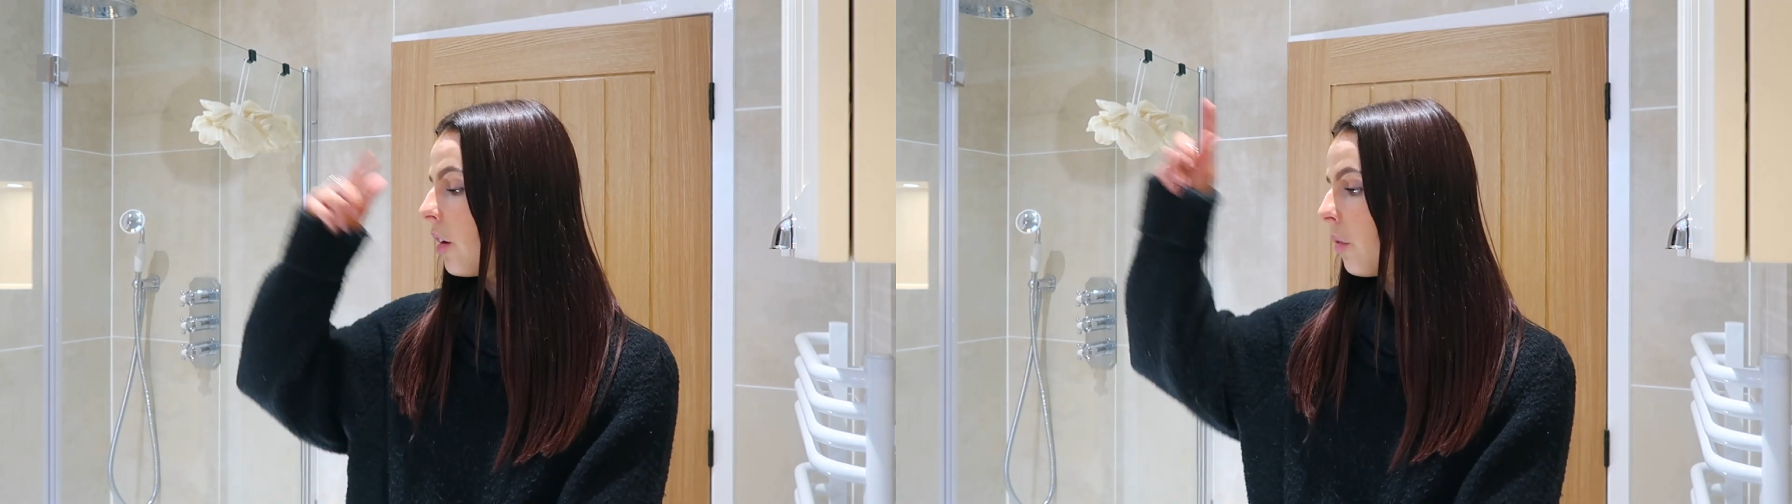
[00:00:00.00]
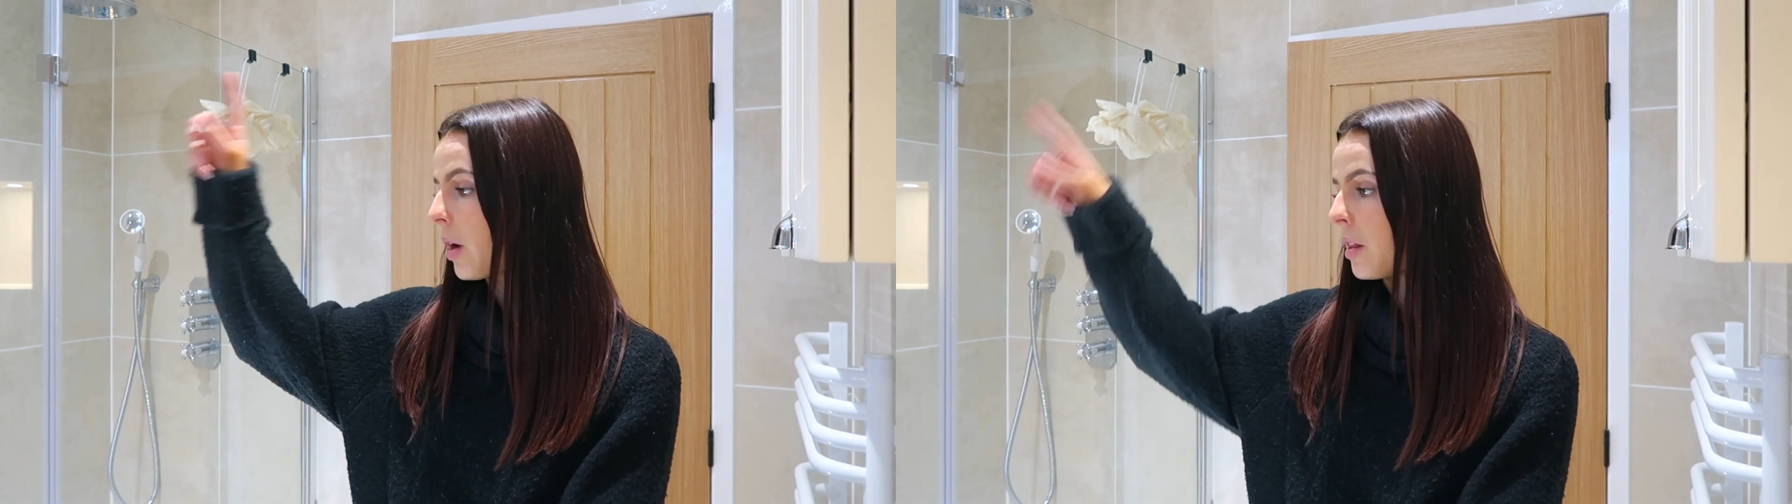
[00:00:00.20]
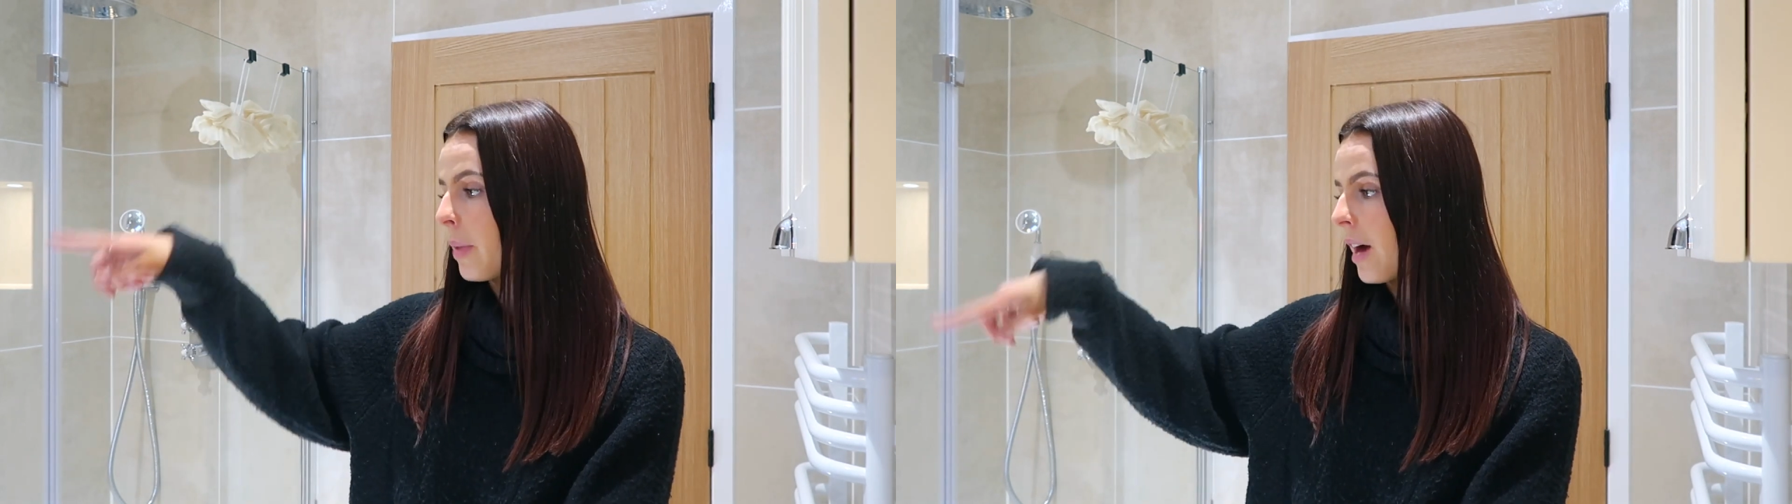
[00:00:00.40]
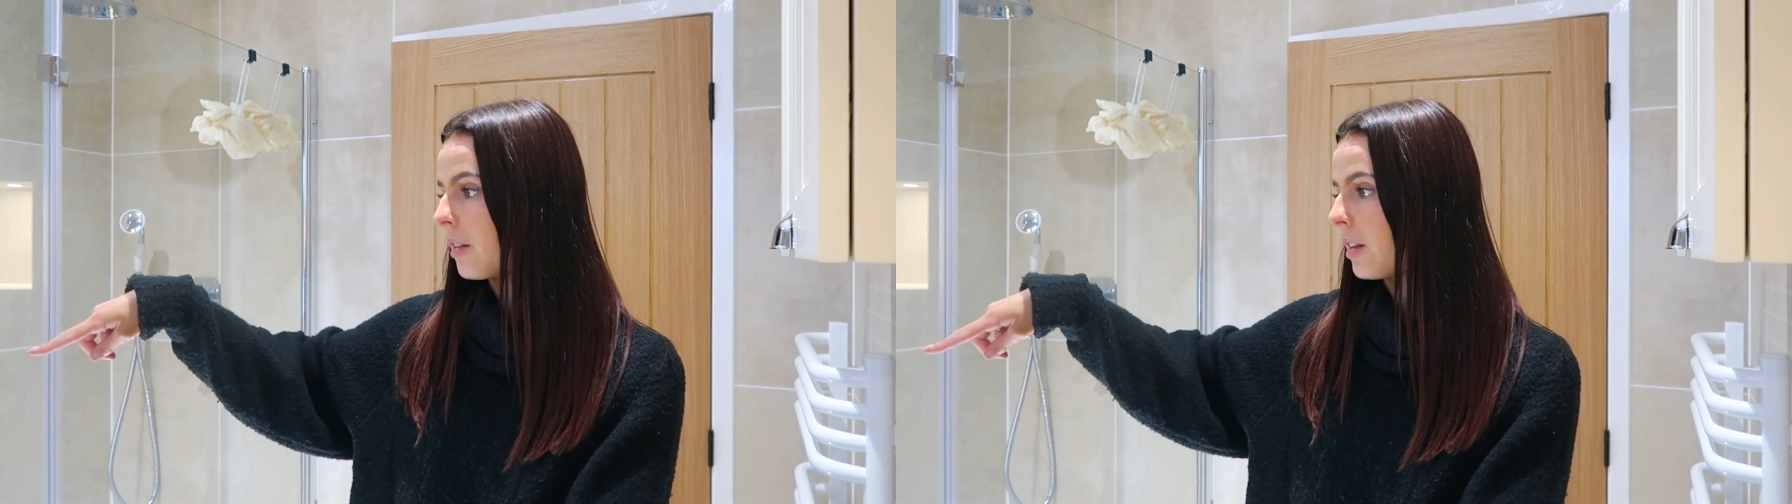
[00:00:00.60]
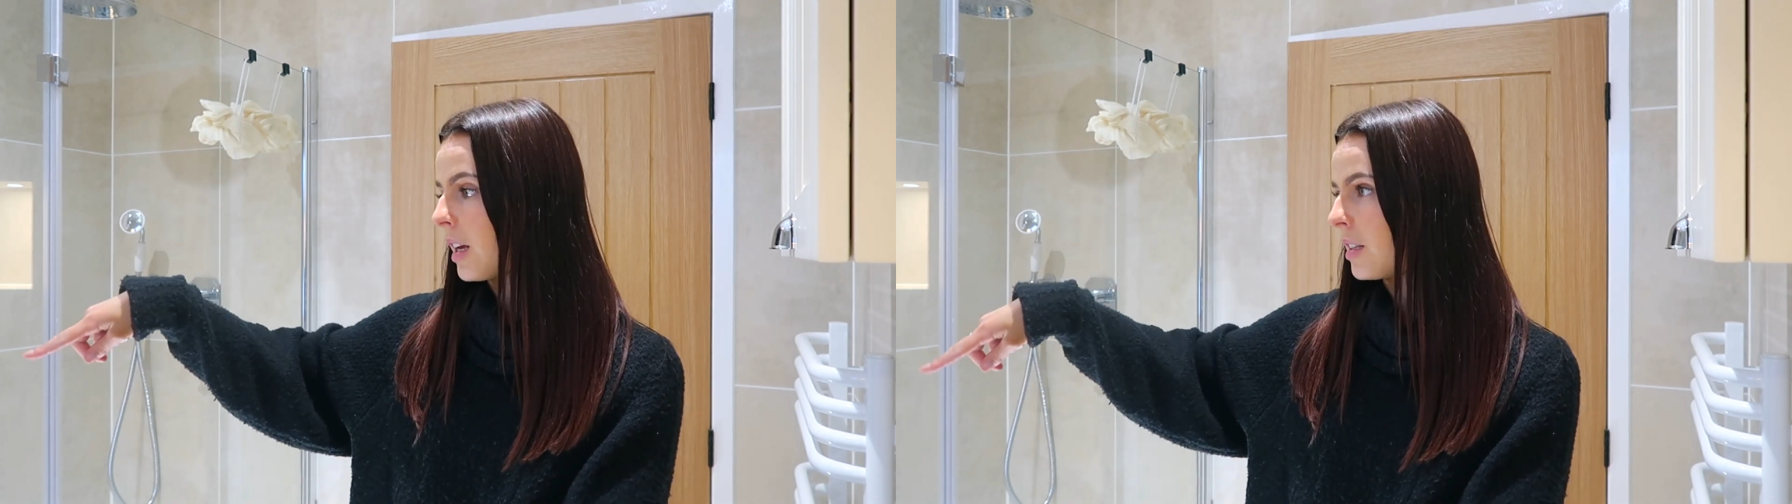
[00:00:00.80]
of where the
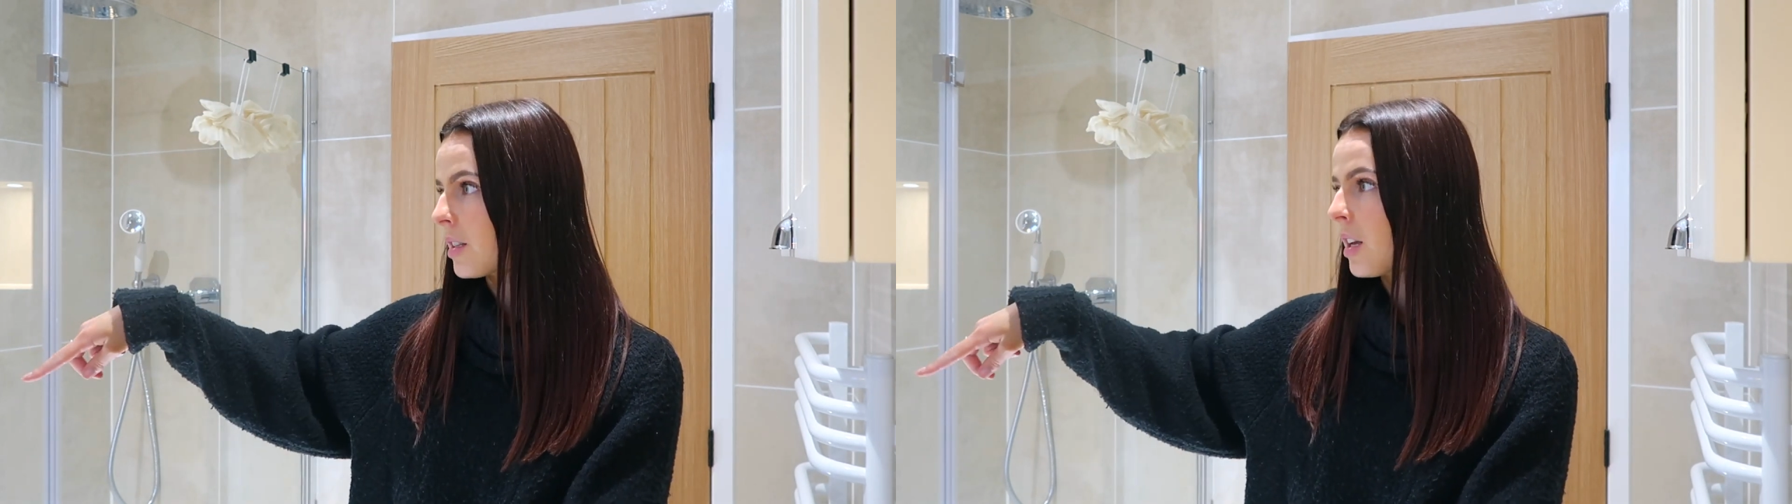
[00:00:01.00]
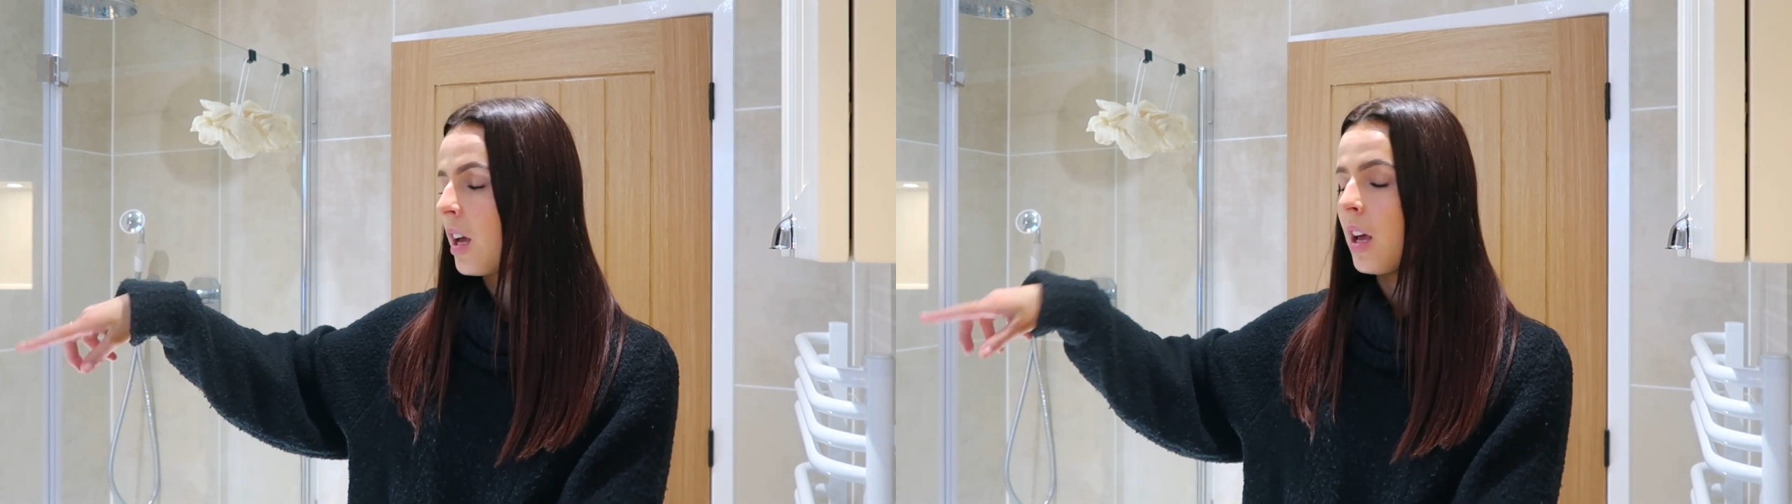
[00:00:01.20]
bath is,